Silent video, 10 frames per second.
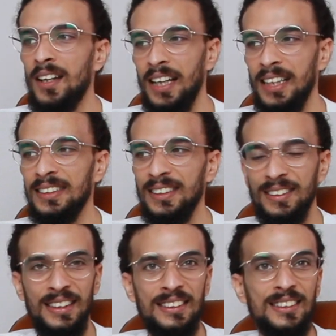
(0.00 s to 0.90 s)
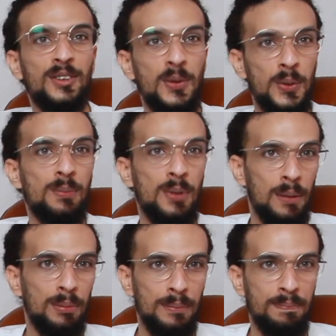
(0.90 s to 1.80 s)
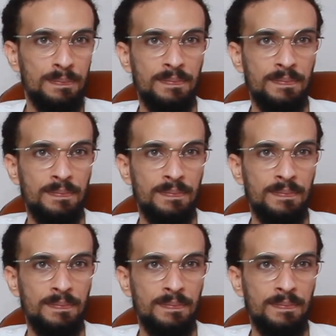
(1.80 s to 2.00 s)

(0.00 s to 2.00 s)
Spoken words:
as it is the core problem.